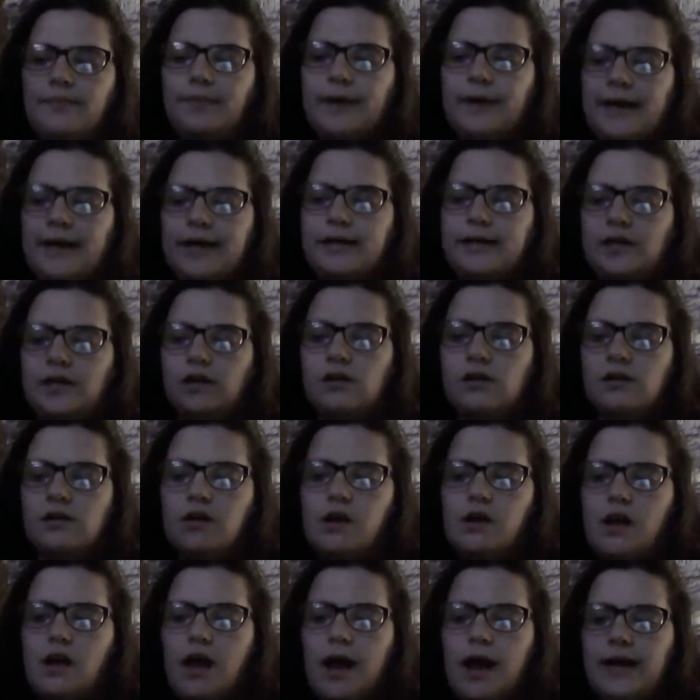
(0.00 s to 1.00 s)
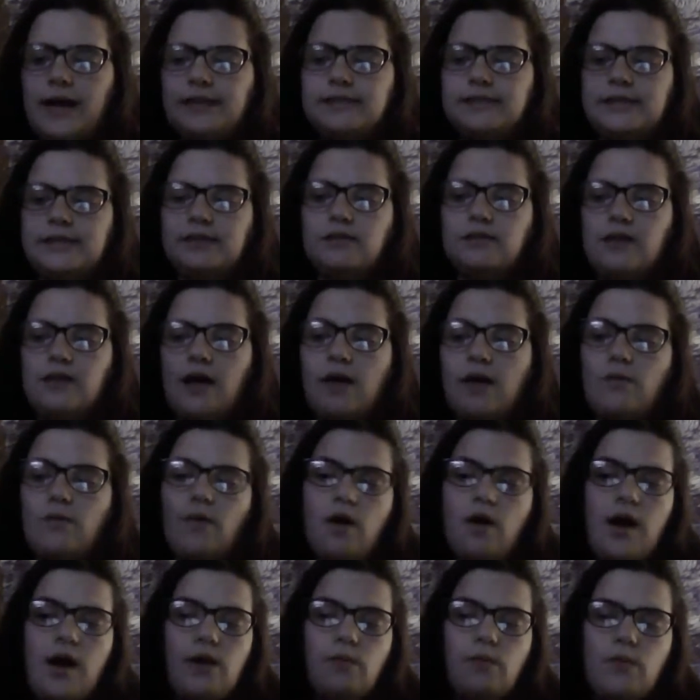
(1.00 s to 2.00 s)
But I
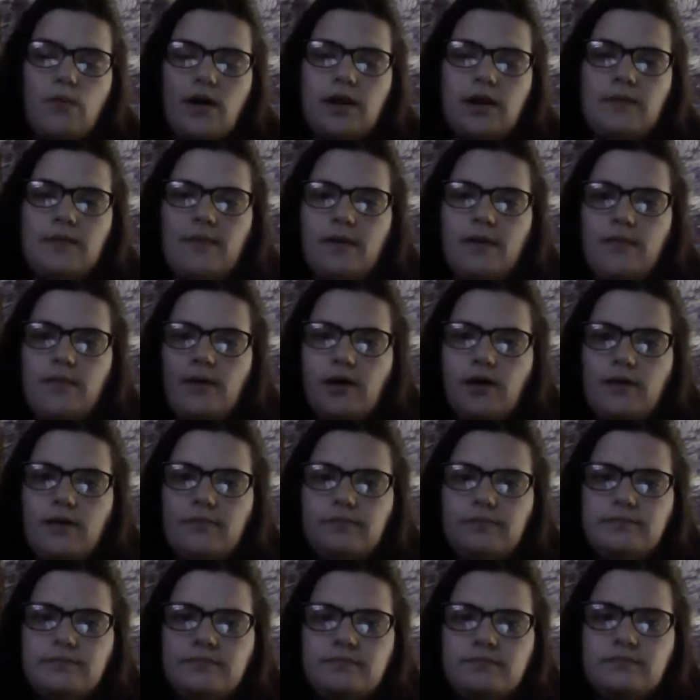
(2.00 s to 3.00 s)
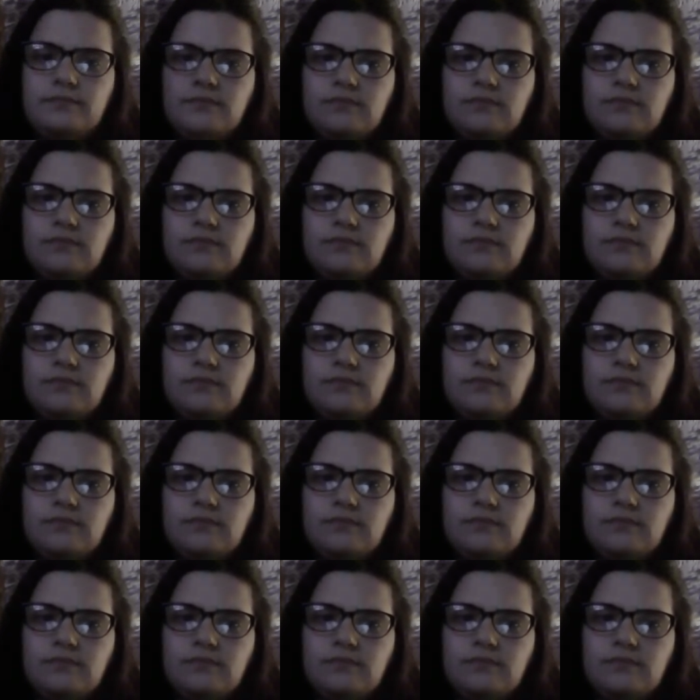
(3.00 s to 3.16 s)
wanted my mom